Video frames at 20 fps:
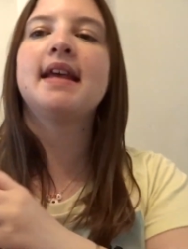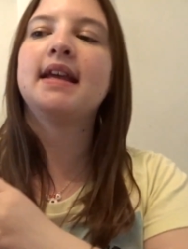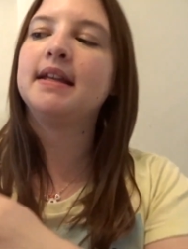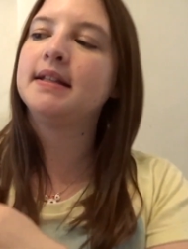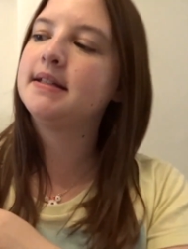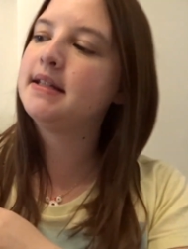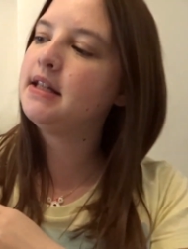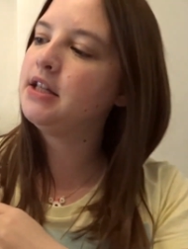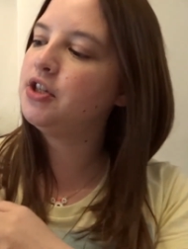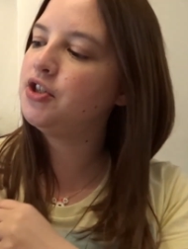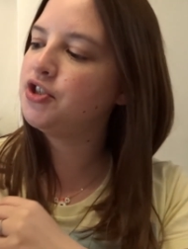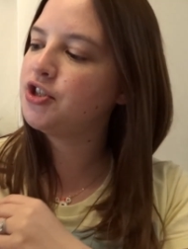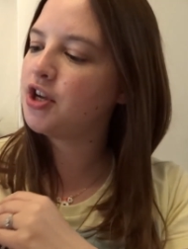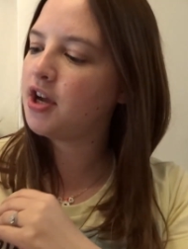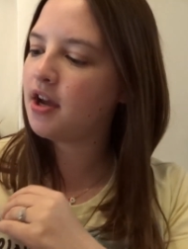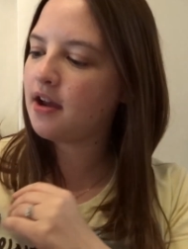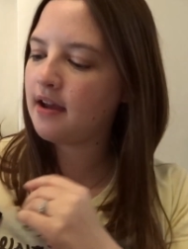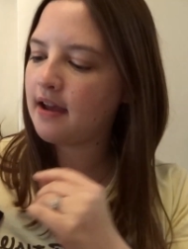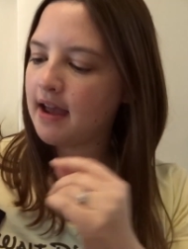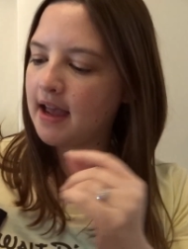a
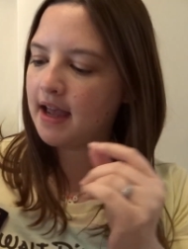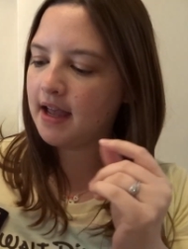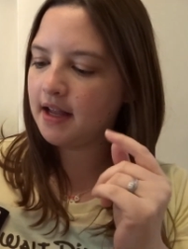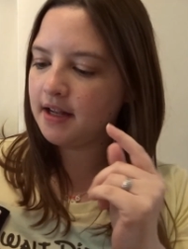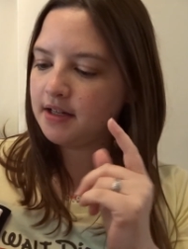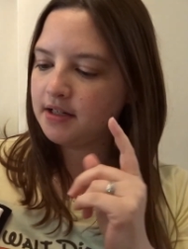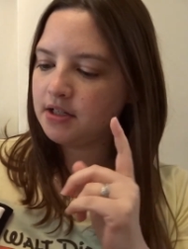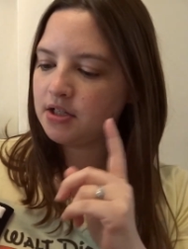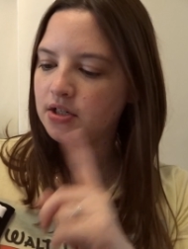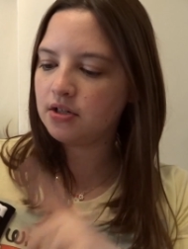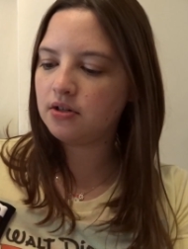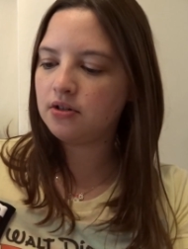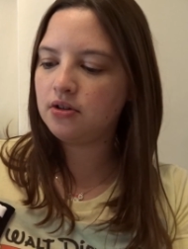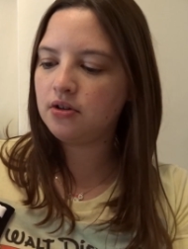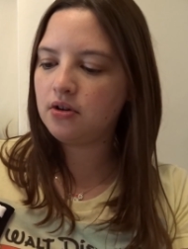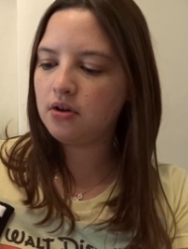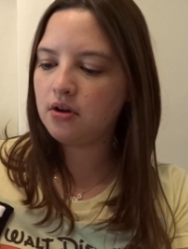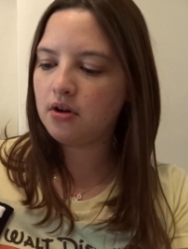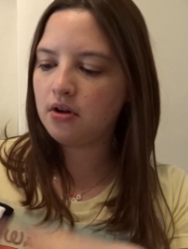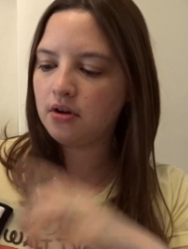t-shirt and
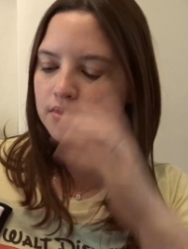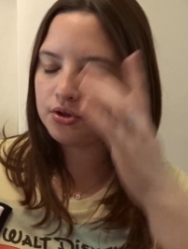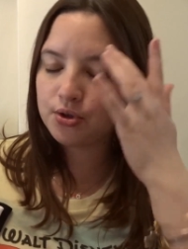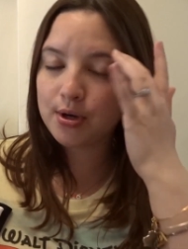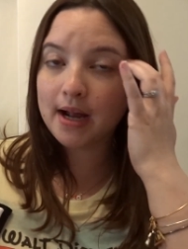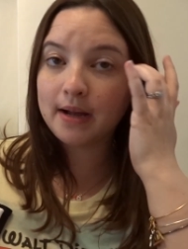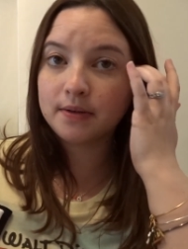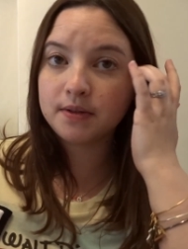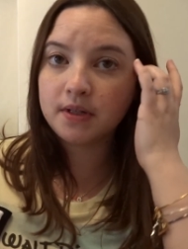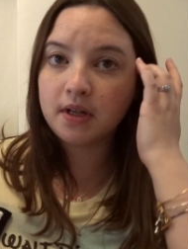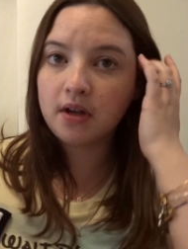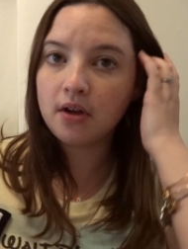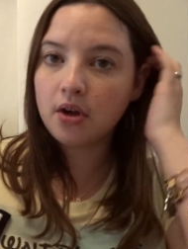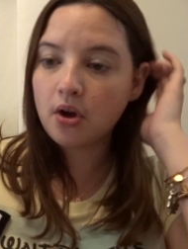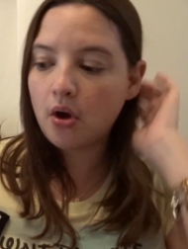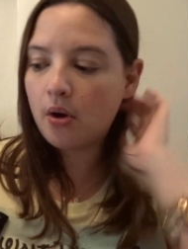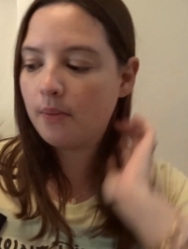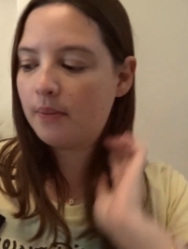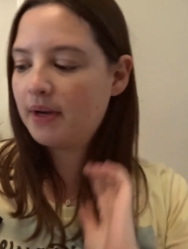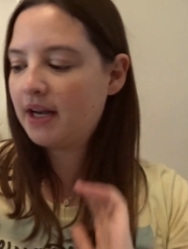trouser
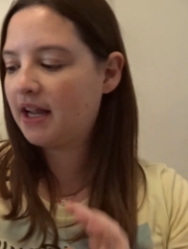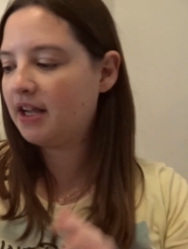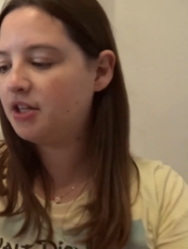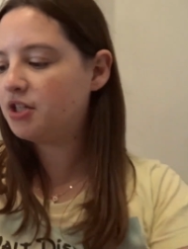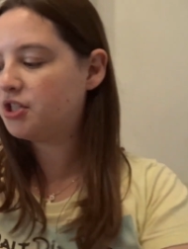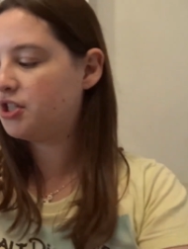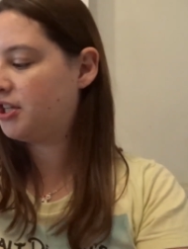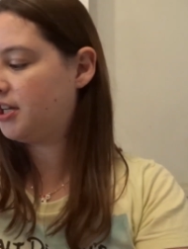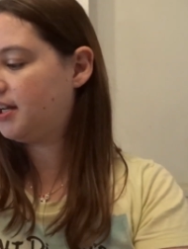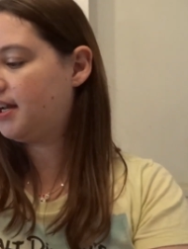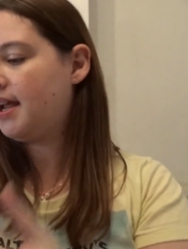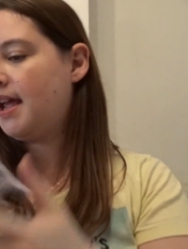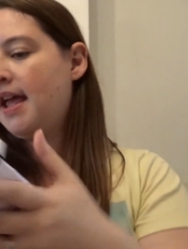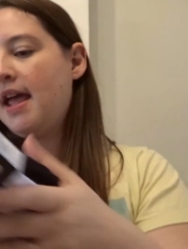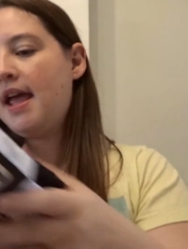combination,